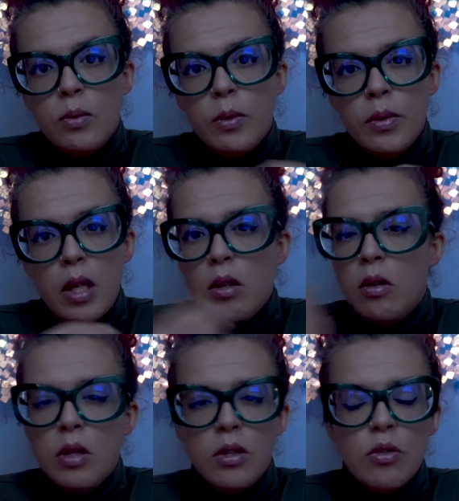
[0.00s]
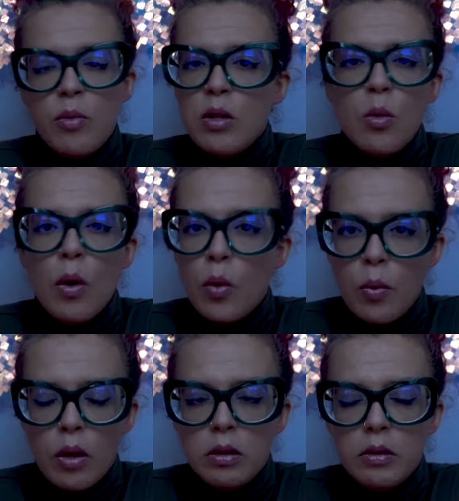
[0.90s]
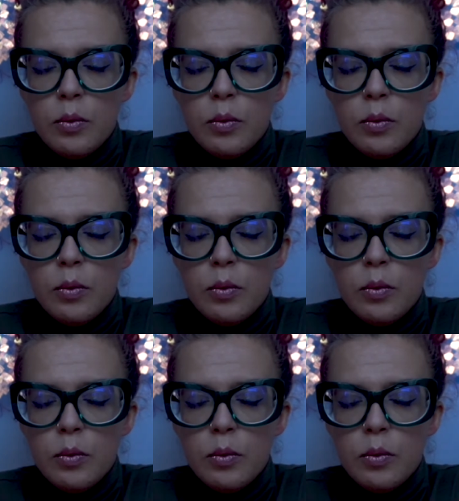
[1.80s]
but we are not looking too much for what we want.